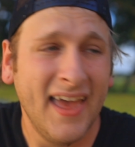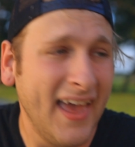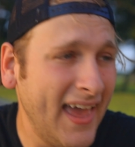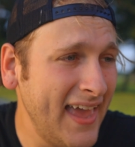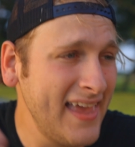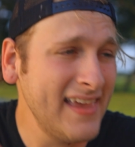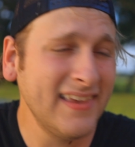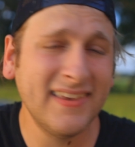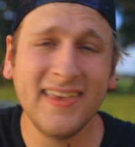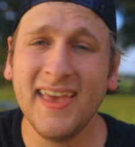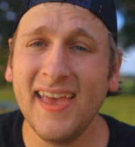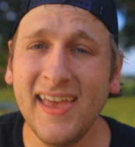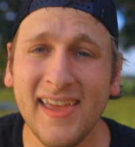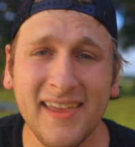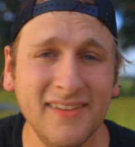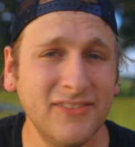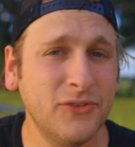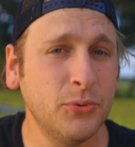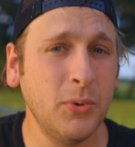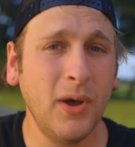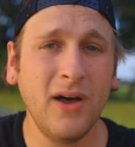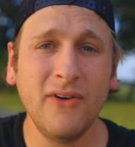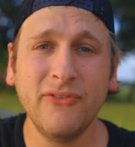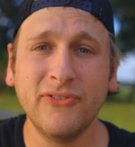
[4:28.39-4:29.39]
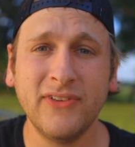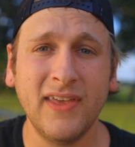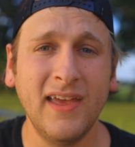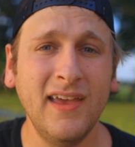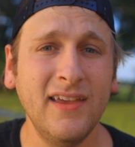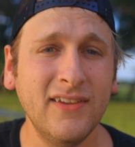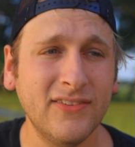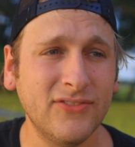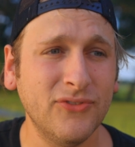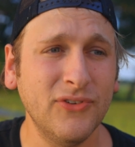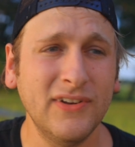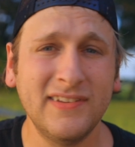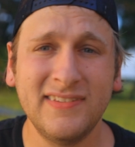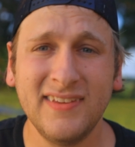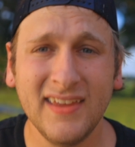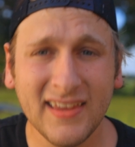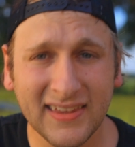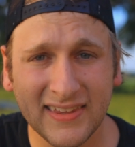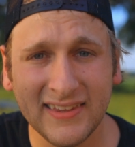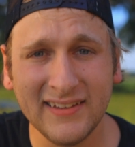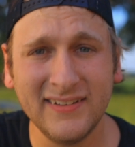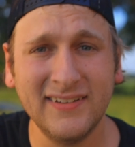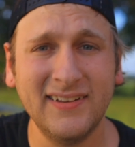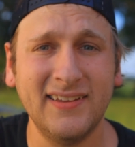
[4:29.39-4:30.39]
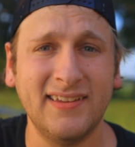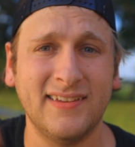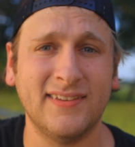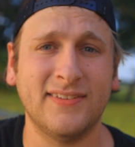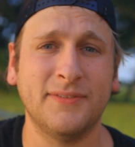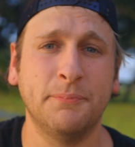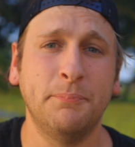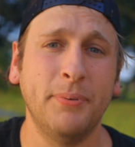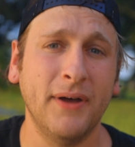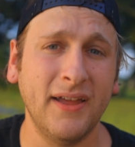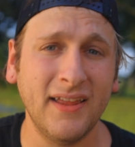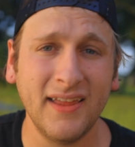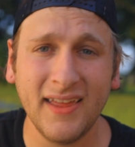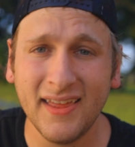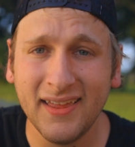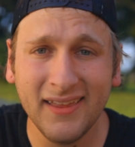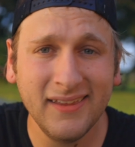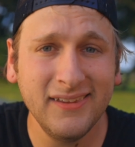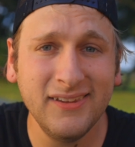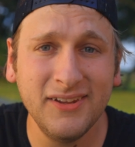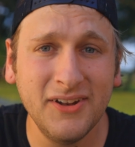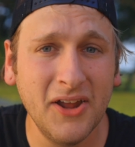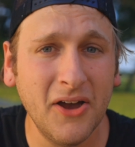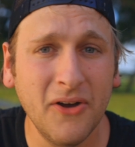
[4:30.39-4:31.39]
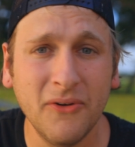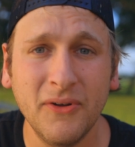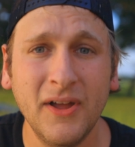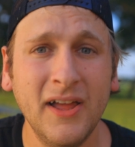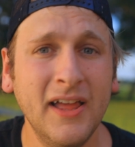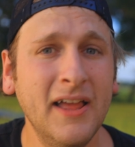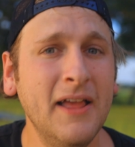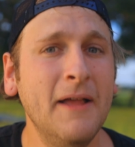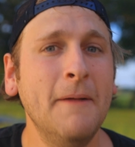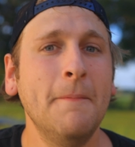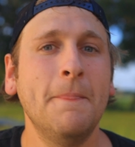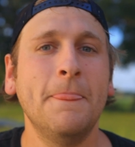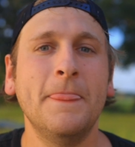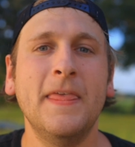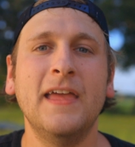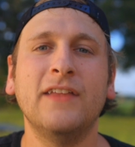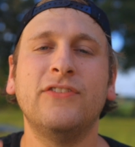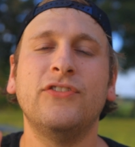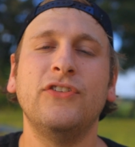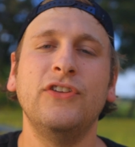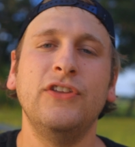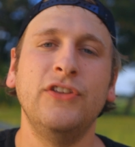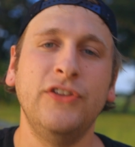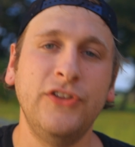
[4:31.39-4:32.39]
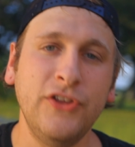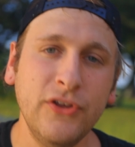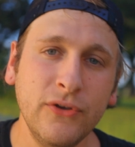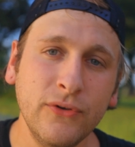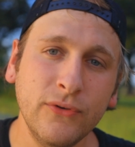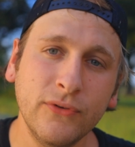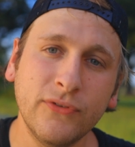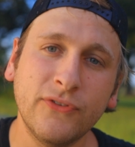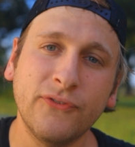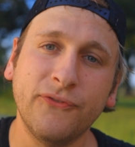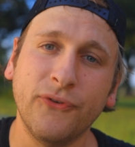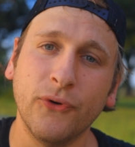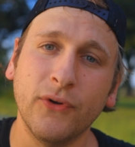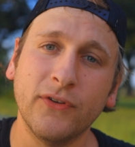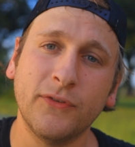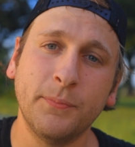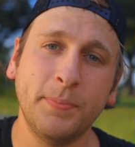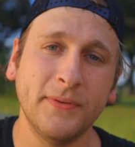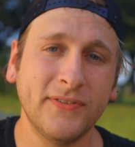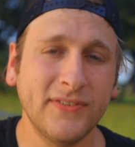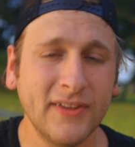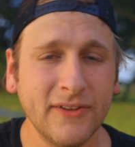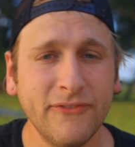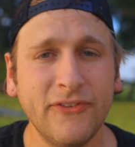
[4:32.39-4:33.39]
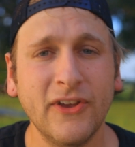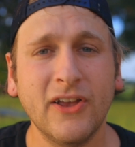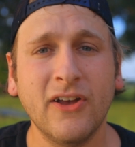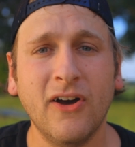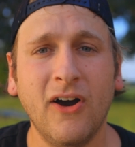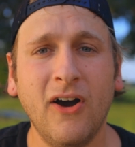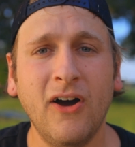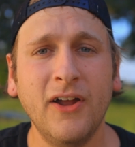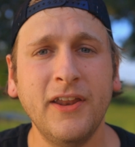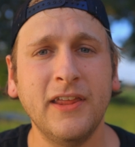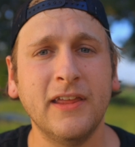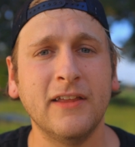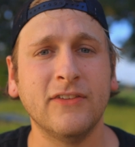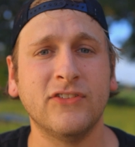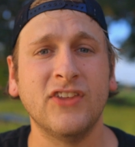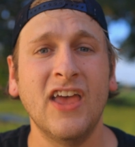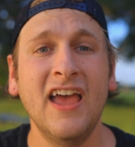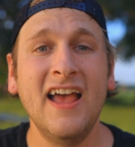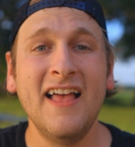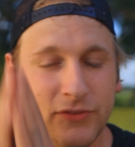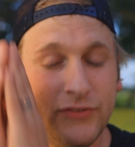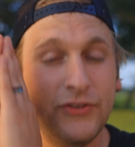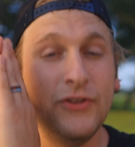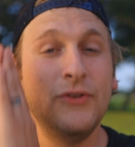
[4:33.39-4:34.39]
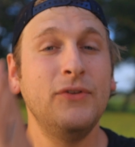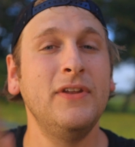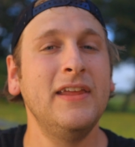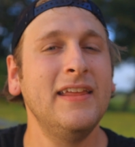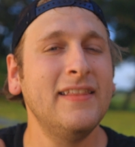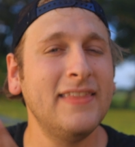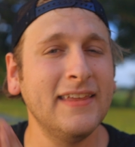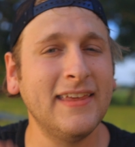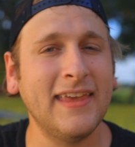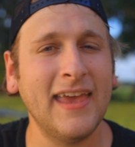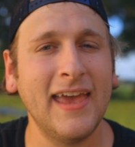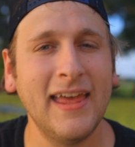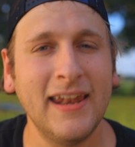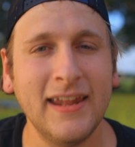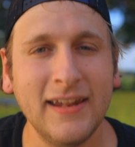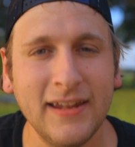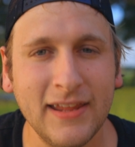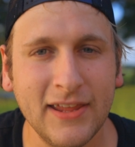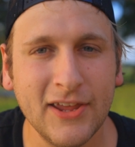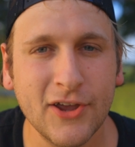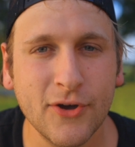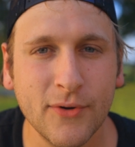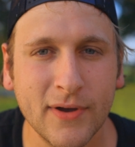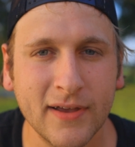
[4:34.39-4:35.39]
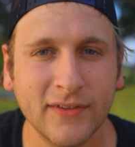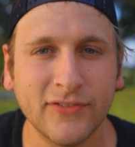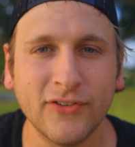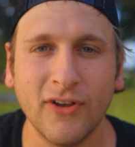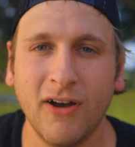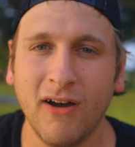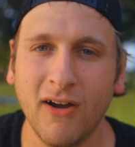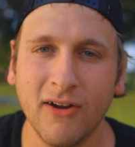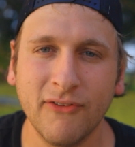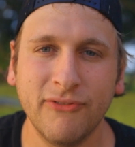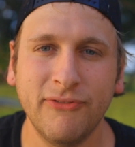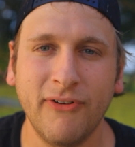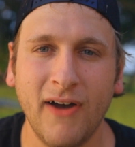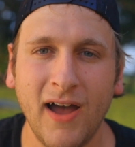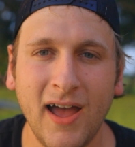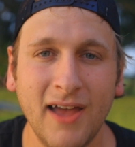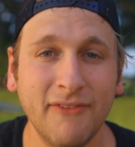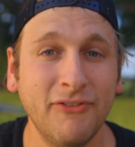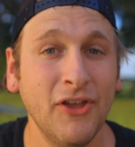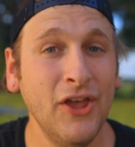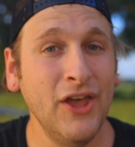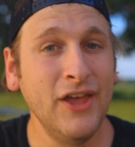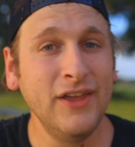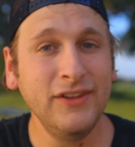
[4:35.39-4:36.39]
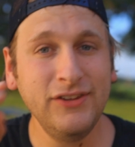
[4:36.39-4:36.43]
8K and 12K is ridiculous, but you know, it's used for a specific audience. Do you need the Canon EOS-R 5?